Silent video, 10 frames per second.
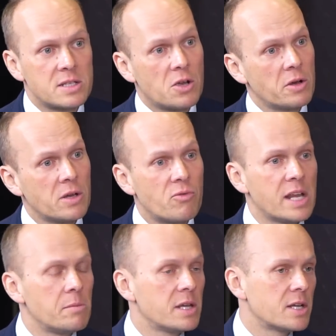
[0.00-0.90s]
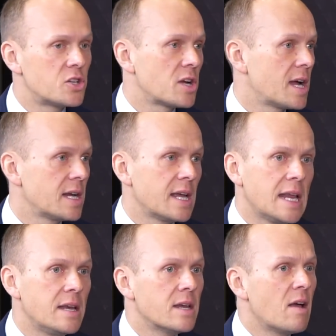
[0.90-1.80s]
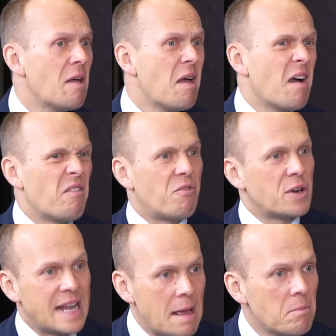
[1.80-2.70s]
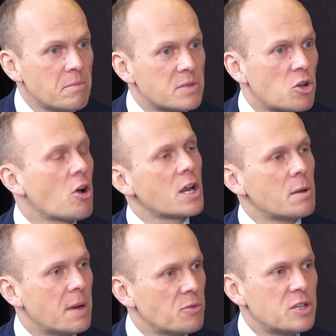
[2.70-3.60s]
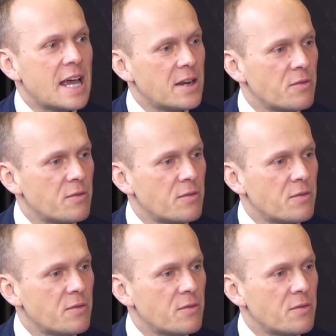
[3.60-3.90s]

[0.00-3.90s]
Saudi Arabia, China, India, for them talking about the end